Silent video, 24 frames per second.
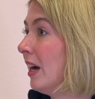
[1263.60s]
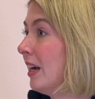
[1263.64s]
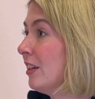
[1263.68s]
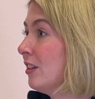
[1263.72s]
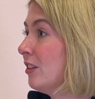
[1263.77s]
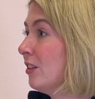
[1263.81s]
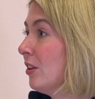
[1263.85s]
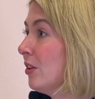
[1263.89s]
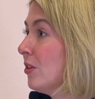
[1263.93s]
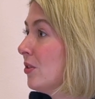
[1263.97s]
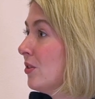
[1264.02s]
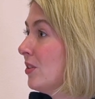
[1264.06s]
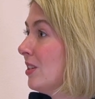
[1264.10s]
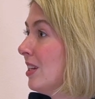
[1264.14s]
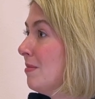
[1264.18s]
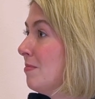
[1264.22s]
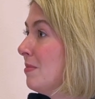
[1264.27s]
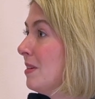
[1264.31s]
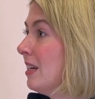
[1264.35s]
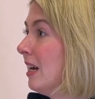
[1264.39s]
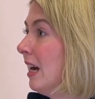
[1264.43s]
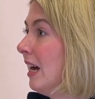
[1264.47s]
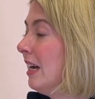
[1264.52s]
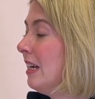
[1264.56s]
closed
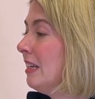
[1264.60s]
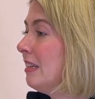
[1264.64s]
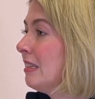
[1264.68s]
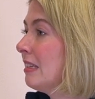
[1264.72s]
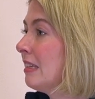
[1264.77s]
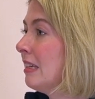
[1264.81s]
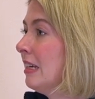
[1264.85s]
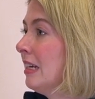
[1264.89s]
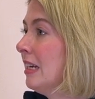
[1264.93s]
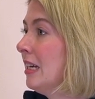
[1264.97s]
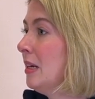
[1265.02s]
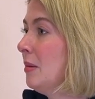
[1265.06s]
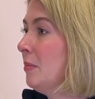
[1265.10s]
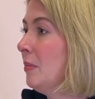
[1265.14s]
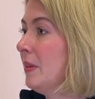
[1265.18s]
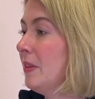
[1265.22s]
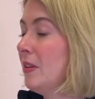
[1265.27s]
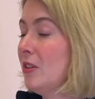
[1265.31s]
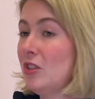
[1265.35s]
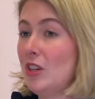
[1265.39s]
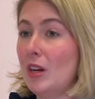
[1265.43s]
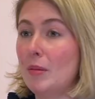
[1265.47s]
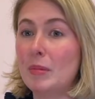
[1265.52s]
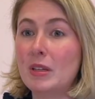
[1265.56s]
APIs, but the
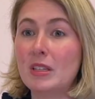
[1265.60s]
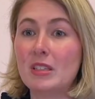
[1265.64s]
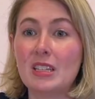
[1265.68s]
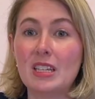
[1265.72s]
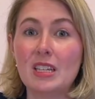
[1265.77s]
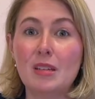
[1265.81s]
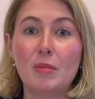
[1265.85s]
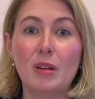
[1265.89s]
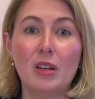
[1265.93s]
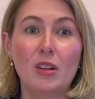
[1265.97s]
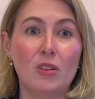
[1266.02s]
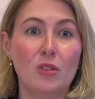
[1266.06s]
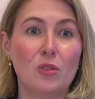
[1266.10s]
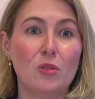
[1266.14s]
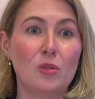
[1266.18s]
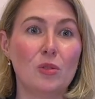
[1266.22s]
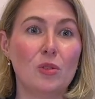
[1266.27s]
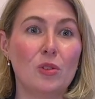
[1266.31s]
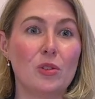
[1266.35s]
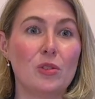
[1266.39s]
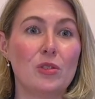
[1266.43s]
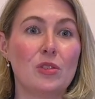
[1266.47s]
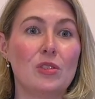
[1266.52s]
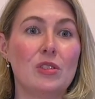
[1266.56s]
Gemma team and
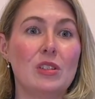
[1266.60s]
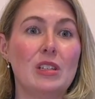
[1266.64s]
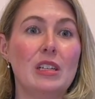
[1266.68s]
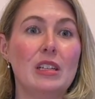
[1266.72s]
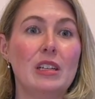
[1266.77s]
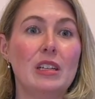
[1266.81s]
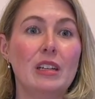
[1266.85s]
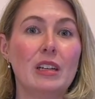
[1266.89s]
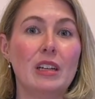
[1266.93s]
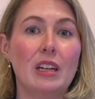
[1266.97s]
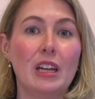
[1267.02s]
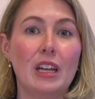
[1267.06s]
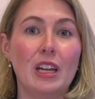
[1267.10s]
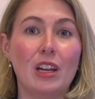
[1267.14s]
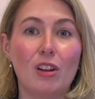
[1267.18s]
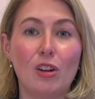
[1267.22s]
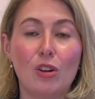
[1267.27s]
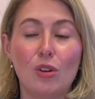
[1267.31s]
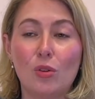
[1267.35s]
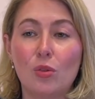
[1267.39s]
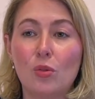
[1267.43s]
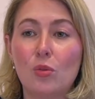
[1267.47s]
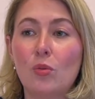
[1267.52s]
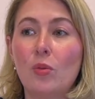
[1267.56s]
Google see
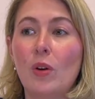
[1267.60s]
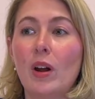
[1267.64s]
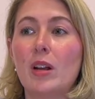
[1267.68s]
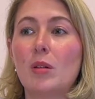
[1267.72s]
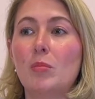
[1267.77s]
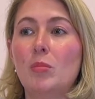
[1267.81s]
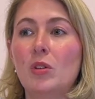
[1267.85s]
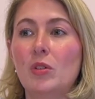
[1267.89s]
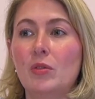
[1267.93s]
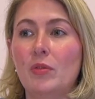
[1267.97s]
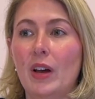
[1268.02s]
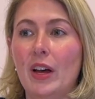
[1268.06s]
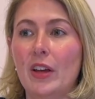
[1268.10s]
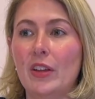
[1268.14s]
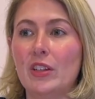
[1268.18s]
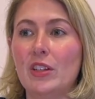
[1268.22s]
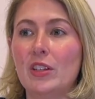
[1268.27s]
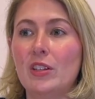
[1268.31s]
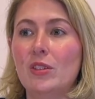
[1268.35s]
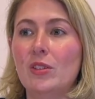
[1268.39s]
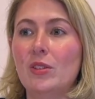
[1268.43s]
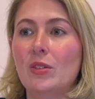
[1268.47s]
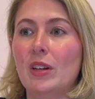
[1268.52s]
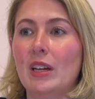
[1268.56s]
incredible
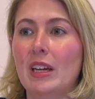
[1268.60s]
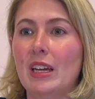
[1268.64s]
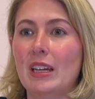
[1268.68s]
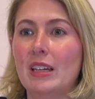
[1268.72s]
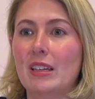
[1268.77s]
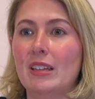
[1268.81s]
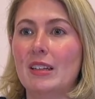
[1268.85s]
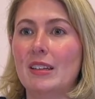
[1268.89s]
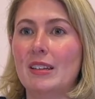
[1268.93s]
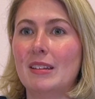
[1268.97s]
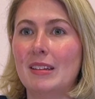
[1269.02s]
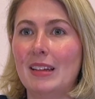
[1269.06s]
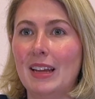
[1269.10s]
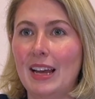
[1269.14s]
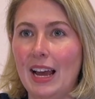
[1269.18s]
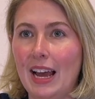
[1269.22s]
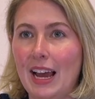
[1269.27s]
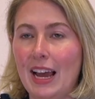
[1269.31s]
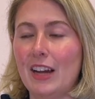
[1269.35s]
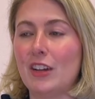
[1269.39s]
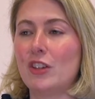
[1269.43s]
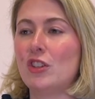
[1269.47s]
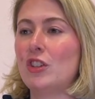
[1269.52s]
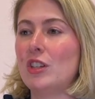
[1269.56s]
value in
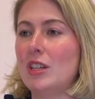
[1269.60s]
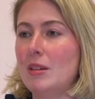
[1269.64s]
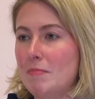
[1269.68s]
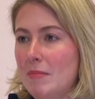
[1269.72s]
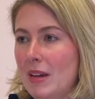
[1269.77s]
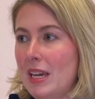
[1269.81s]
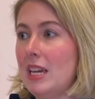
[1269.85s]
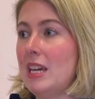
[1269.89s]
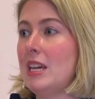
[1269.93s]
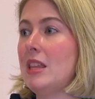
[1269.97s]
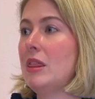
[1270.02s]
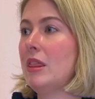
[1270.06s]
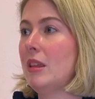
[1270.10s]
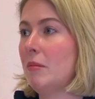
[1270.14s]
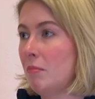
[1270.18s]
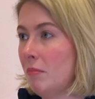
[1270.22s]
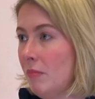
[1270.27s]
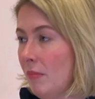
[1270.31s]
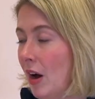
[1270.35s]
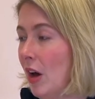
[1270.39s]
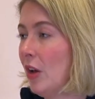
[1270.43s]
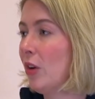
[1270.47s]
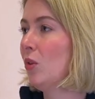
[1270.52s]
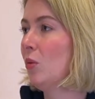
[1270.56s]
actually making the
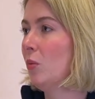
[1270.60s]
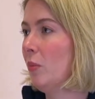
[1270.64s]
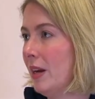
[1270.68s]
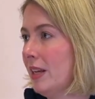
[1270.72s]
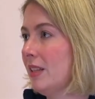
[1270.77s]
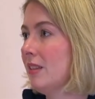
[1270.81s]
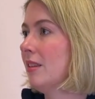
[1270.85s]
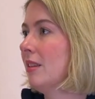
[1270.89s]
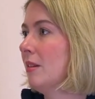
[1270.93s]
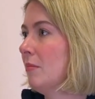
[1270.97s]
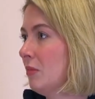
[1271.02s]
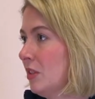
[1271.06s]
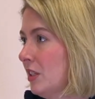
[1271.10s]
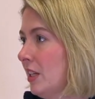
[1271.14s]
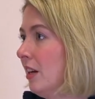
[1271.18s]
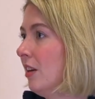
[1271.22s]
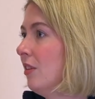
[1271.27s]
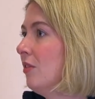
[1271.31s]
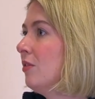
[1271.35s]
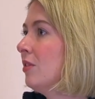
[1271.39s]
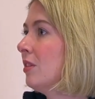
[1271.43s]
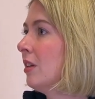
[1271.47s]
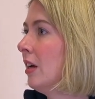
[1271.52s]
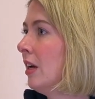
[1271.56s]
model weights
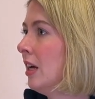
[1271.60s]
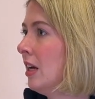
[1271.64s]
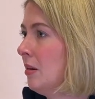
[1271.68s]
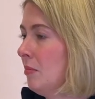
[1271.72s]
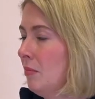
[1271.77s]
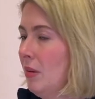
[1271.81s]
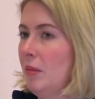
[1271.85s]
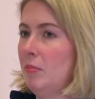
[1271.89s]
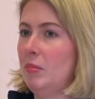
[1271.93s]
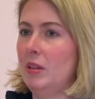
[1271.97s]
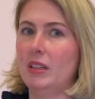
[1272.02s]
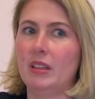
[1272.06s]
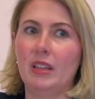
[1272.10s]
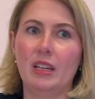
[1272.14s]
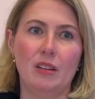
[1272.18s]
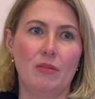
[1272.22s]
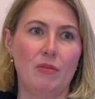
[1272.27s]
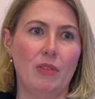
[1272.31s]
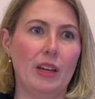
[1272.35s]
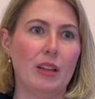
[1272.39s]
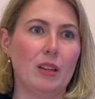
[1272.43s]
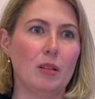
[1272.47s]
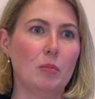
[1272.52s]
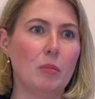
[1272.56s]
themselves publicly
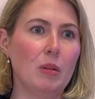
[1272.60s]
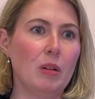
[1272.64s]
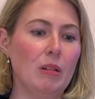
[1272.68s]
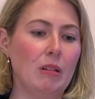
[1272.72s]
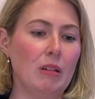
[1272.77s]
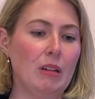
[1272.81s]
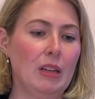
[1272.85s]
available.